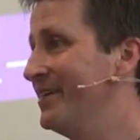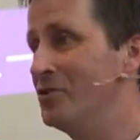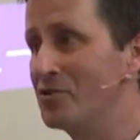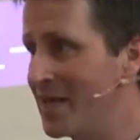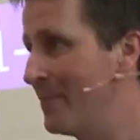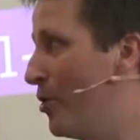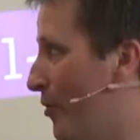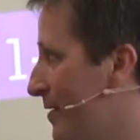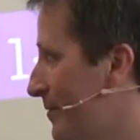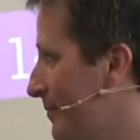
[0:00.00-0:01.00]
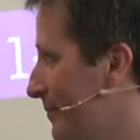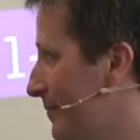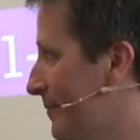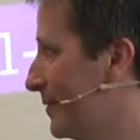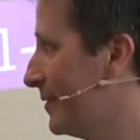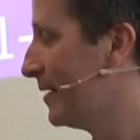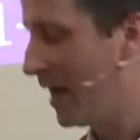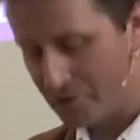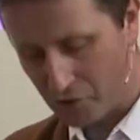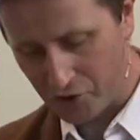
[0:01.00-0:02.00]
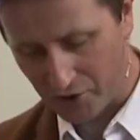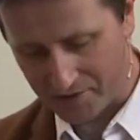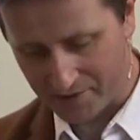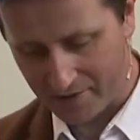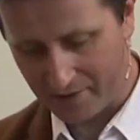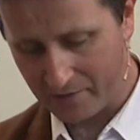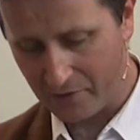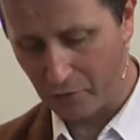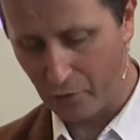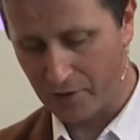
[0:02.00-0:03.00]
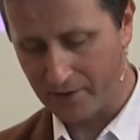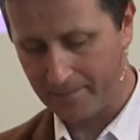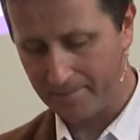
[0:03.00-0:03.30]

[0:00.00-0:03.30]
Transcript: you just keep going. And you trust the Lord.